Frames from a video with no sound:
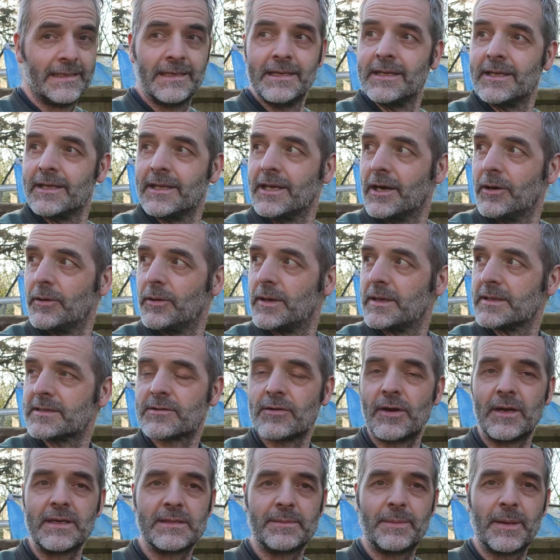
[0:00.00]
you know, it's
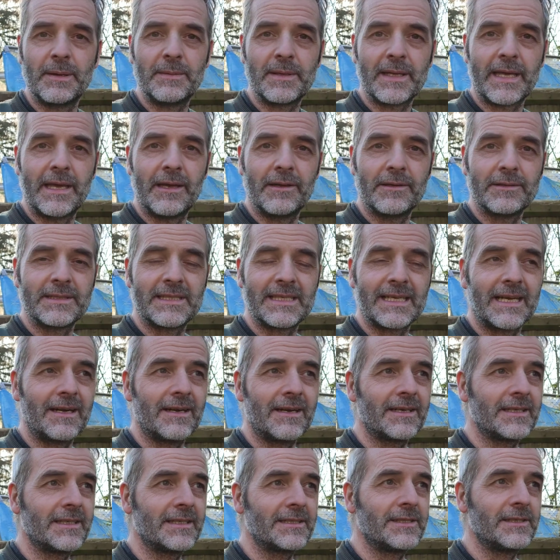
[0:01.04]
great to be able to get into the
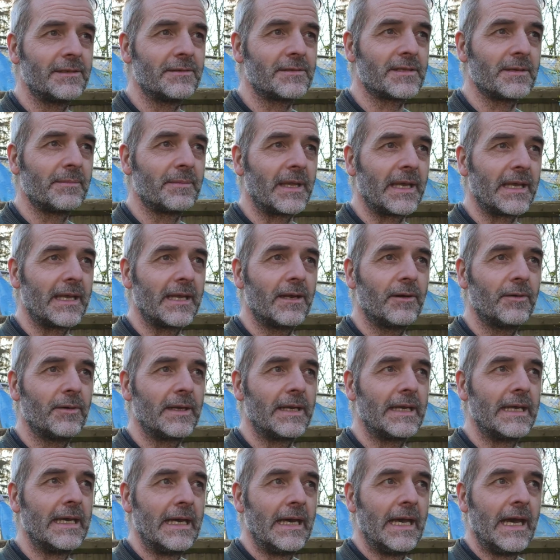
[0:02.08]
garden and do something, you know,
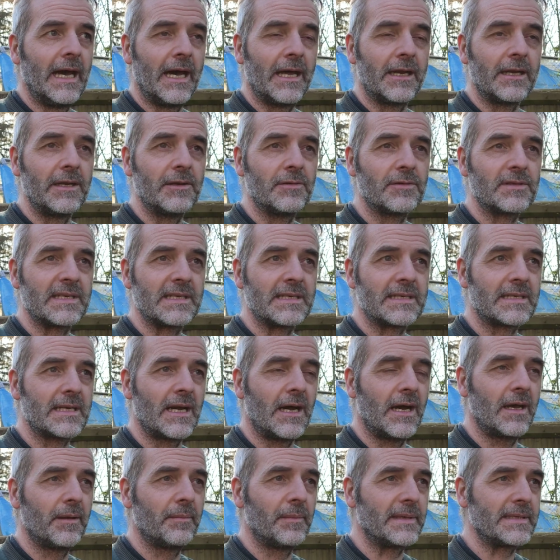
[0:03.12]
and use this
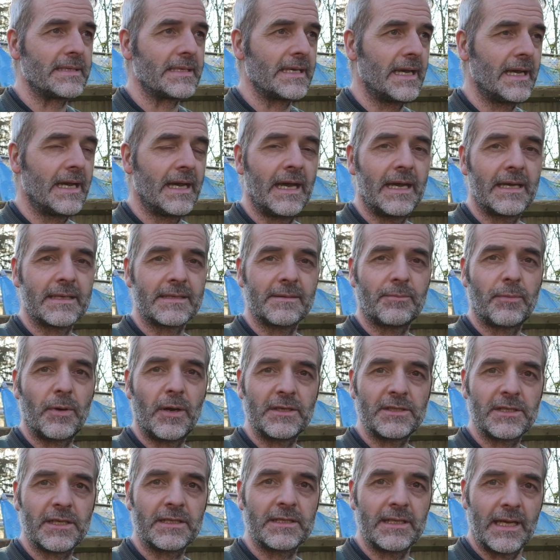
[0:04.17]
time as a
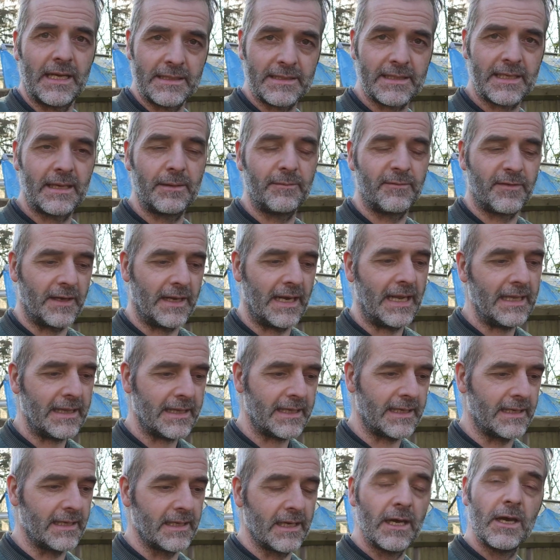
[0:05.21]
project and to keep fit and healthy.
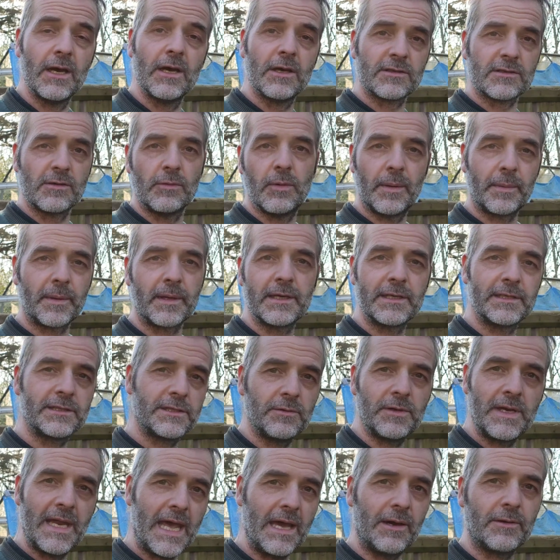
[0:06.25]
So what I'm going to do
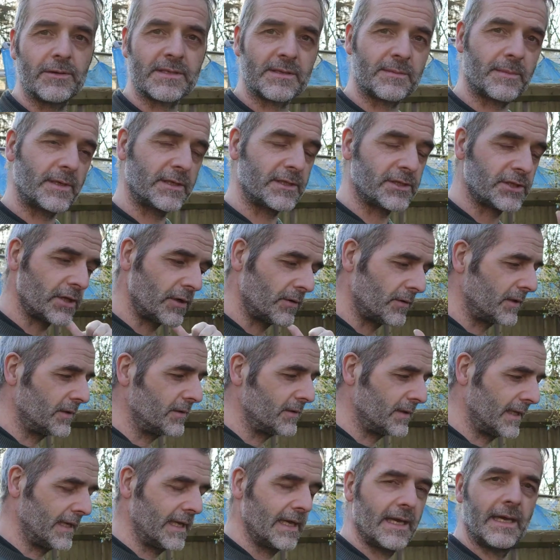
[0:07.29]
now is I'm going to show you
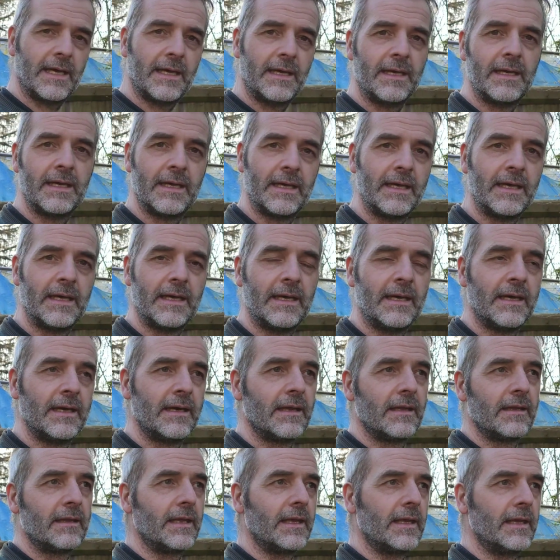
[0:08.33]
the
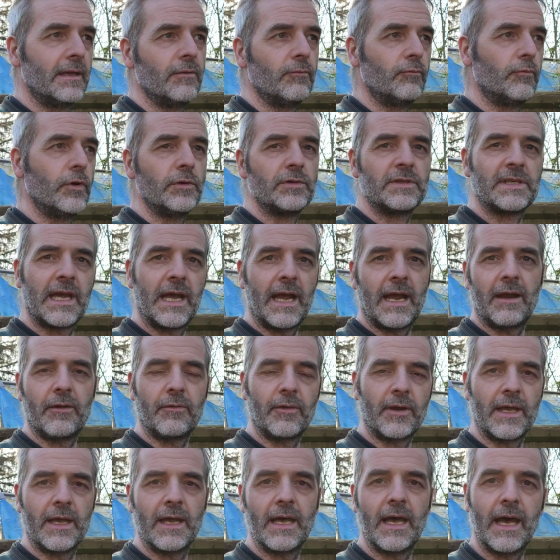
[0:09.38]
root area,
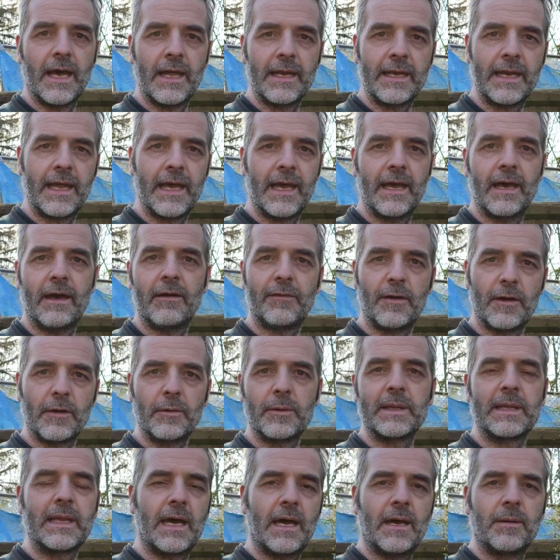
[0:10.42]
and following
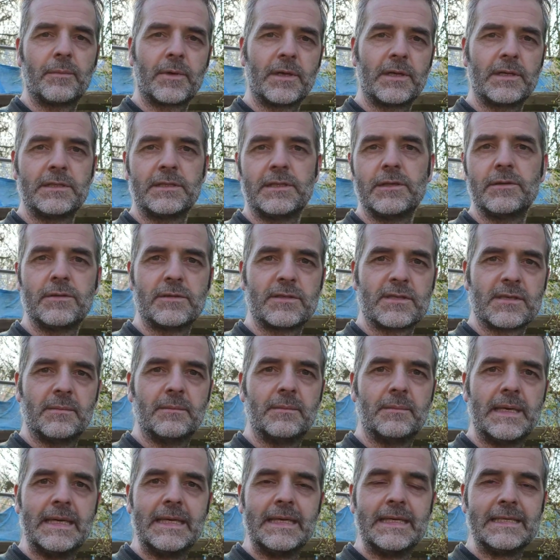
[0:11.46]
that I'm going to do some
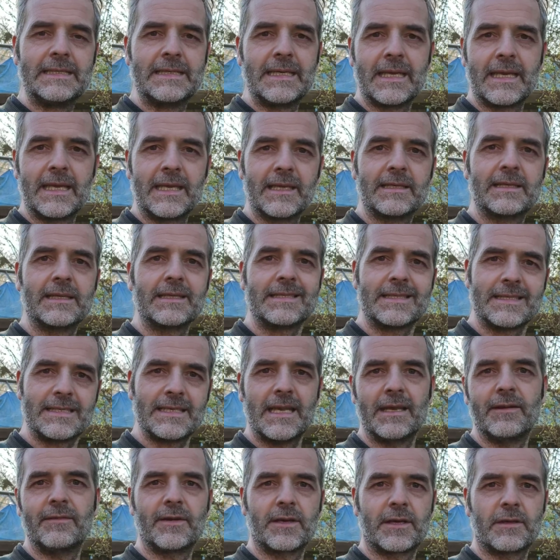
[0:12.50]
digging to see if
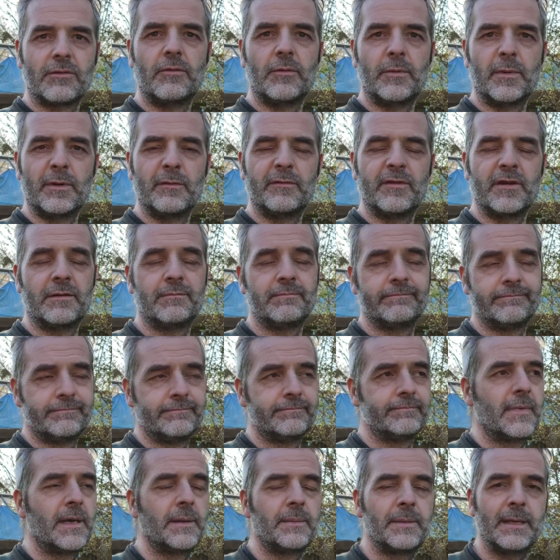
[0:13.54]
I can remove it.
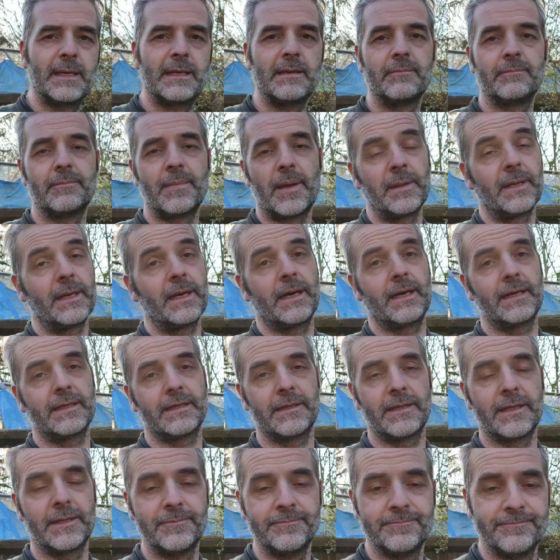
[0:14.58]
Maybe not, I don't
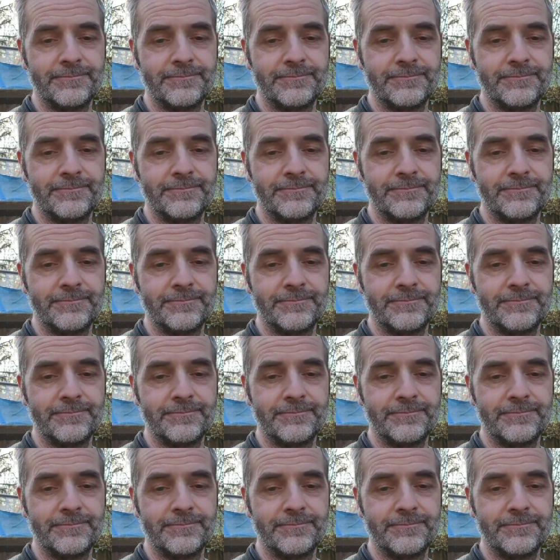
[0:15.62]
know.